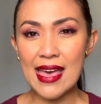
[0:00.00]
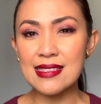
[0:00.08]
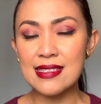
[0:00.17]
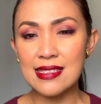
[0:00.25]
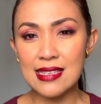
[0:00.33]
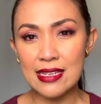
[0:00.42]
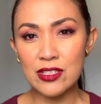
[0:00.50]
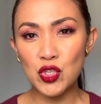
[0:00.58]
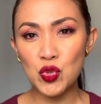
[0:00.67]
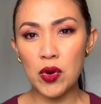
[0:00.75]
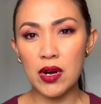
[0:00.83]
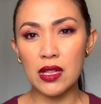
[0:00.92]
and
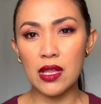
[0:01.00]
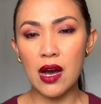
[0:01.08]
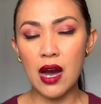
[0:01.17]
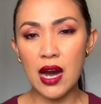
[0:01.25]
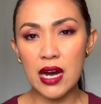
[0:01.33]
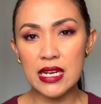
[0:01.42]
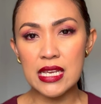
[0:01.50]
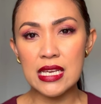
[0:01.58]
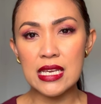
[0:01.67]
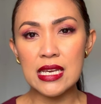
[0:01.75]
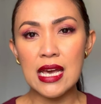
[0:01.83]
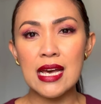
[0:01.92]
sensual
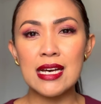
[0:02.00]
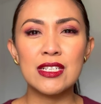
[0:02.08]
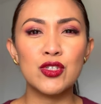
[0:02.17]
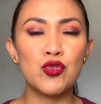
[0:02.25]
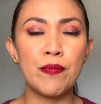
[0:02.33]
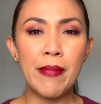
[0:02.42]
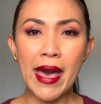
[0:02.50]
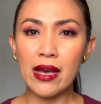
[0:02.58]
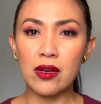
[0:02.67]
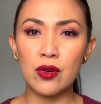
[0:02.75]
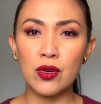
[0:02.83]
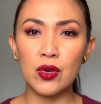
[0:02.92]
honey,
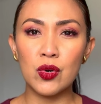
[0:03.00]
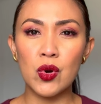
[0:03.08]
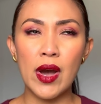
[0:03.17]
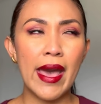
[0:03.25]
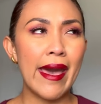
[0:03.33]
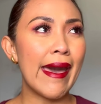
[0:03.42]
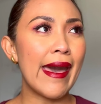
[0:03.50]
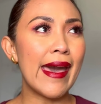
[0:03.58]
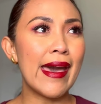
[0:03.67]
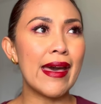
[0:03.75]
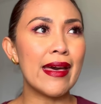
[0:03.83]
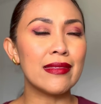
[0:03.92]
tobacco,
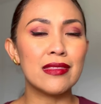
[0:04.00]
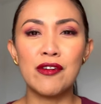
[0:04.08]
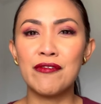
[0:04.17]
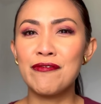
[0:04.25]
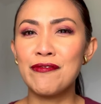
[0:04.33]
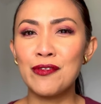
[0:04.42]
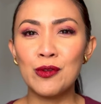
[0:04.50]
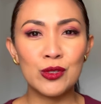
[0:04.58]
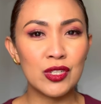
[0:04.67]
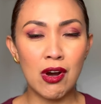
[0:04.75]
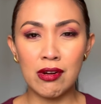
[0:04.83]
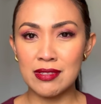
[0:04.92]
and
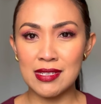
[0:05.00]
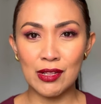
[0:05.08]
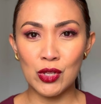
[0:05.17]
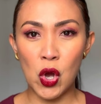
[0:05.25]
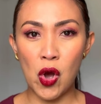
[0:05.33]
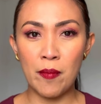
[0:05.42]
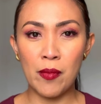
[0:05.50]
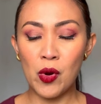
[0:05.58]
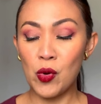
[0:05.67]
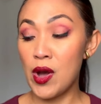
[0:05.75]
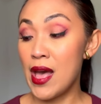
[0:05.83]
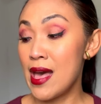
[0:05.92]
fruit cocktail
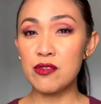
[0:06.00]
combo.